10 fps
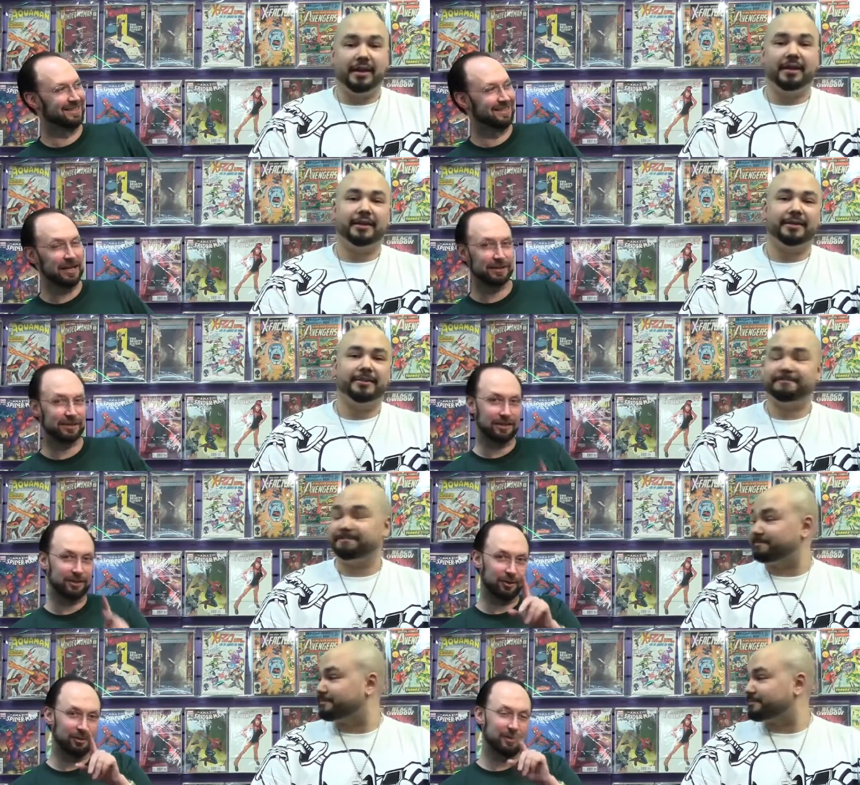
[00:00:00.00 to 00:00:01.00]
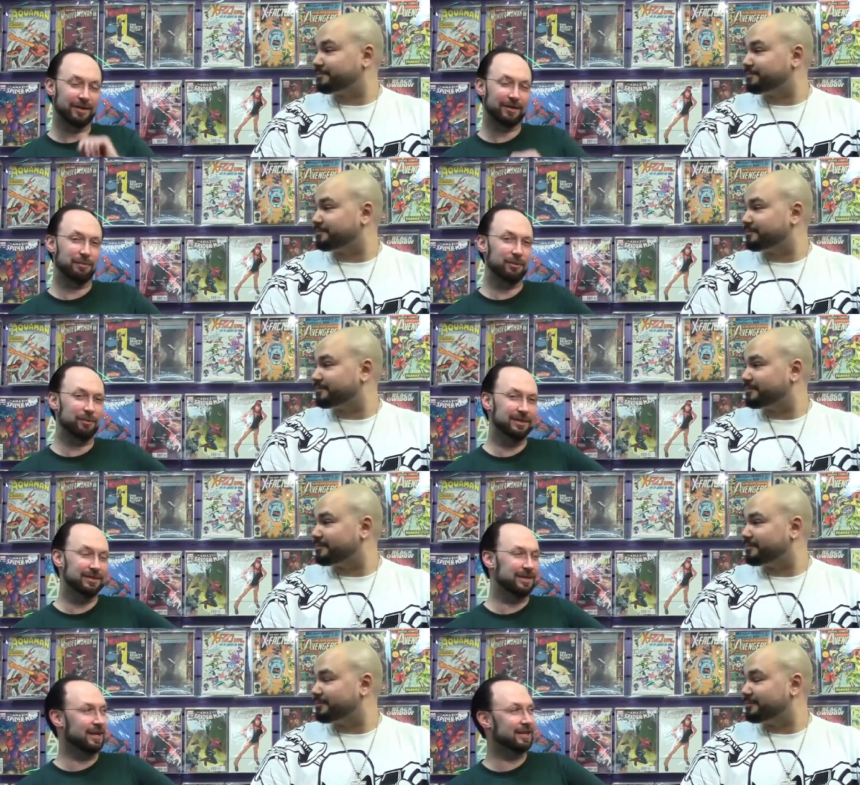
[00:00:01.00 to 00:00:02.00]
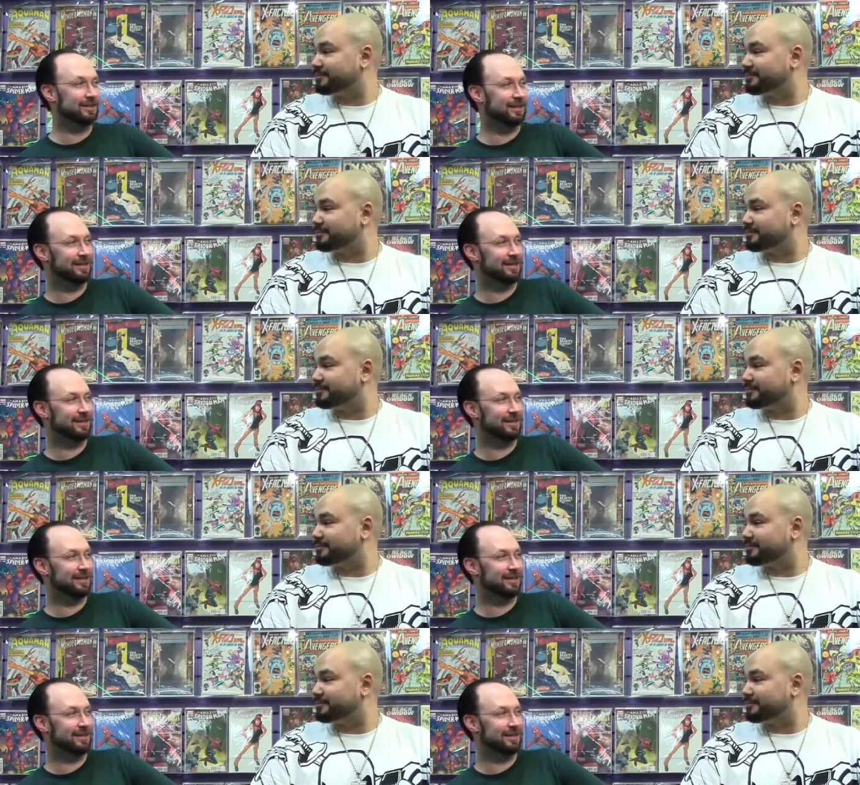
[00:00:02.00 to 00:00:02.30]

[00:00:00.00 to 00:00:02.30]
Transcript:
Speaker 1: Yes, because I told him about a couple ones that I saw